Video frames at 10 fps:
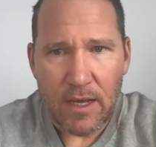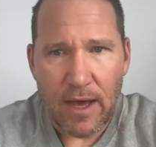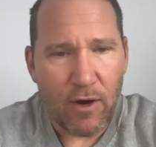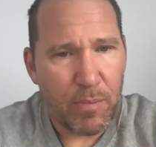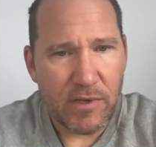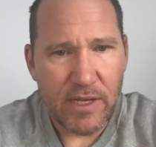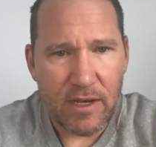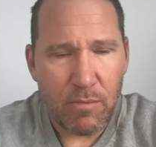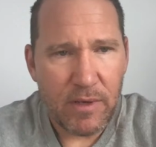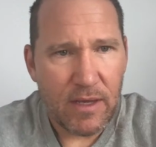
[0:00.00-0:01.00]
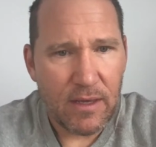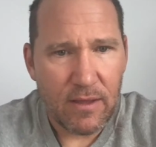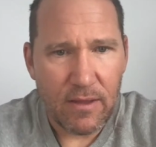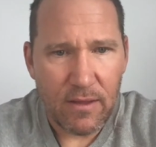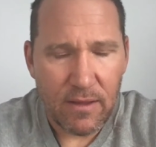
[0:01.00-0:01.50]
I don't pretend to be
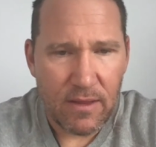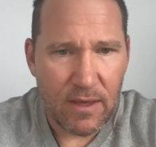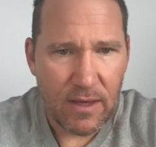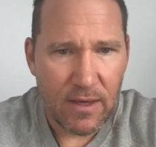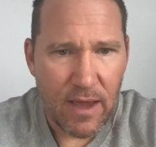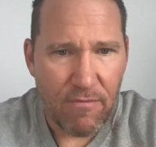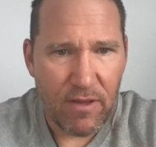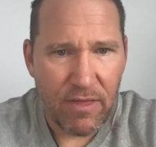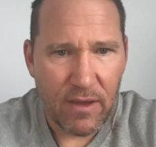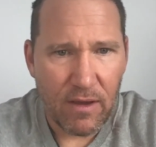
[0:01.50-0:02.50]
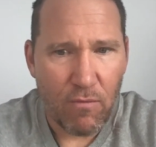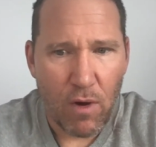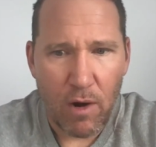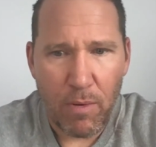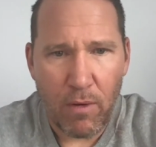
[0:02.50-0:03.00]
the everything of
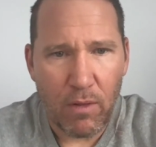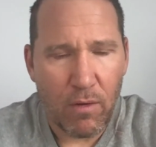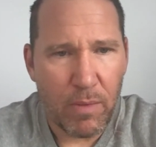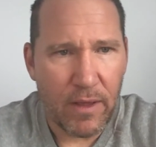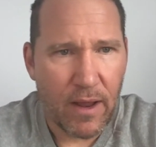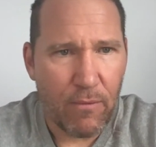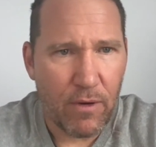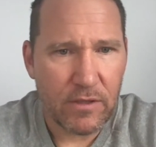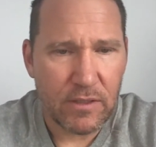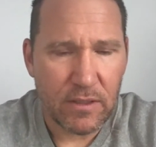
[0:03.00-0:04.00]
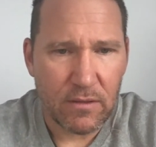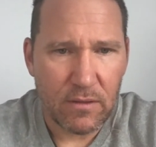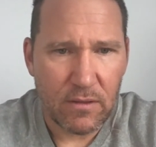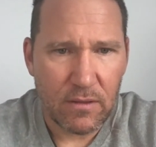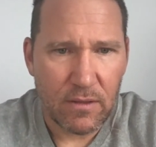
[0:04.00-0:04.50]
water polo, but I was
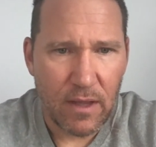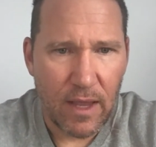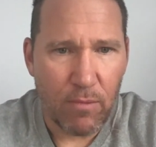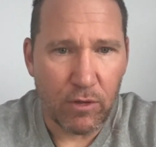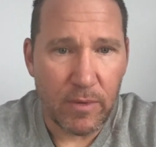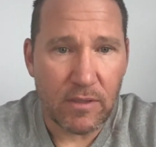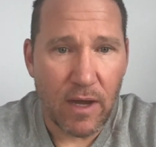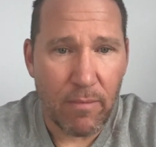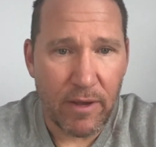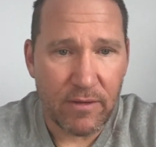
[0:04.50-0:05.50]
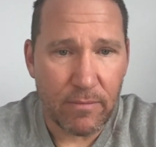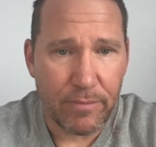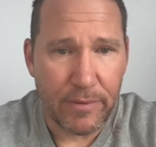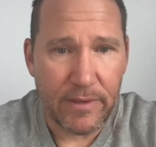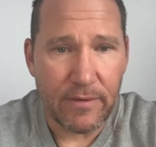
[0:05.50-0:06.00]
able to be taught by some
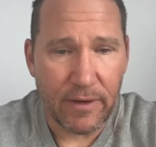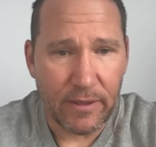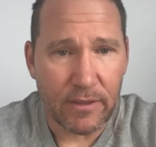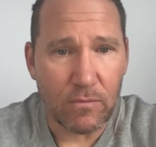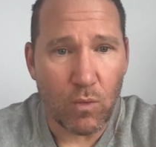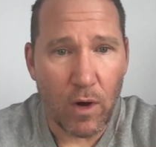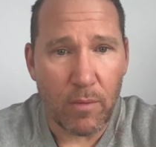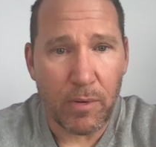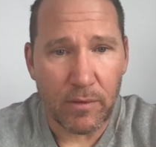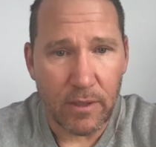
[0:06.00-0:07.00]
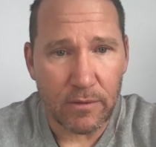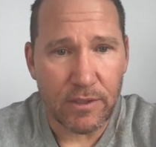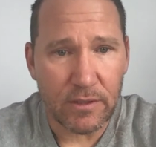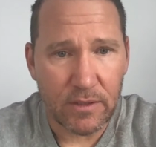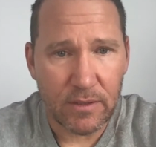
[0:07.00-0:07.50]
pretty darn good water polo
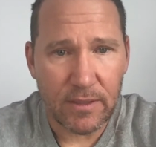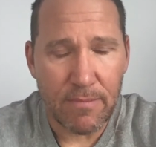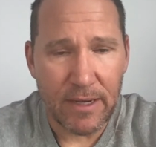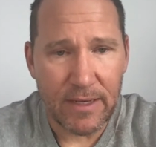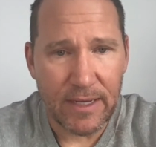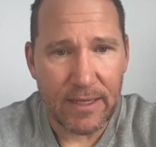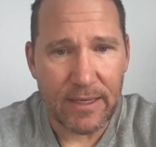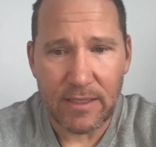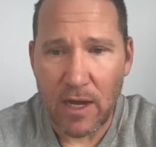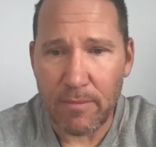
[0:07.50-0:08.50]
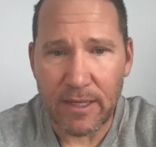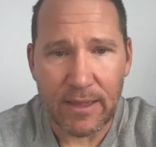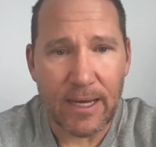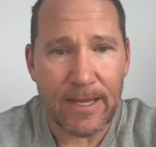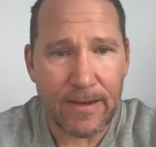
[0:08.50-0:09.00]
coaches in my day, and they taught me a
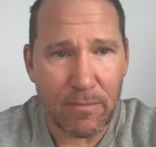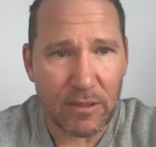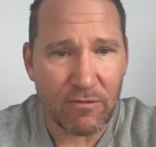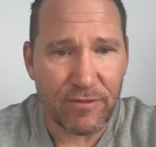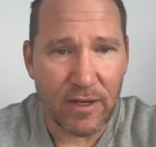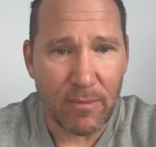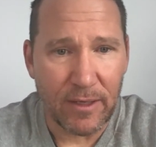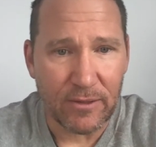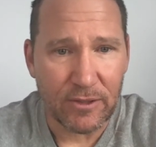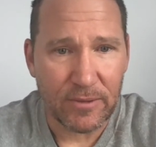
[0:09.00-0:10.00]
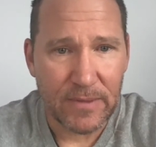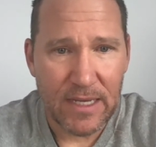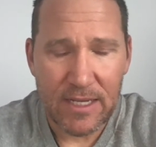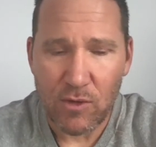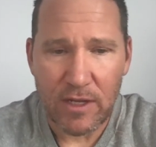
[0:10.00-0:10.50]
lot about the fundamentals.
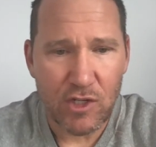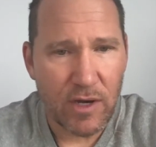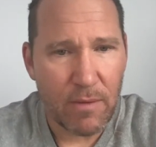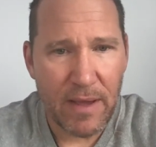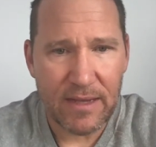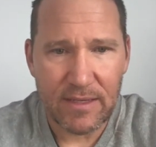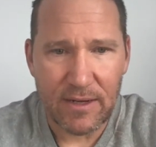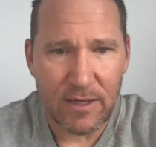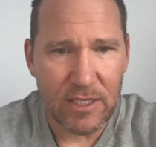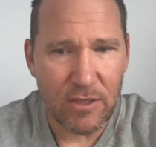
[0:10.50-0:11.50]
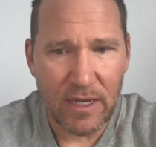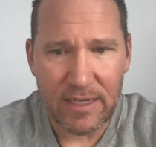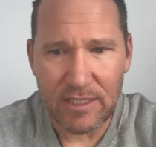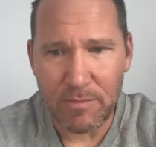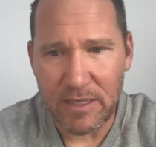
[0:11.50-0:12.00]
So I just try to pass that on to you
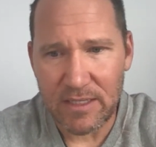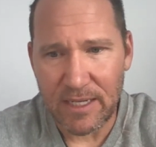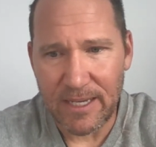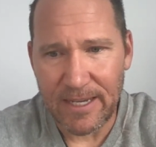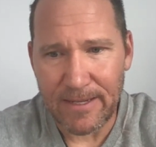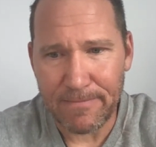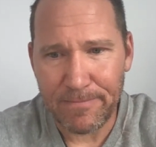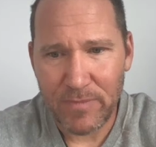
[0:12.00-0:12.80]
guys as best I can.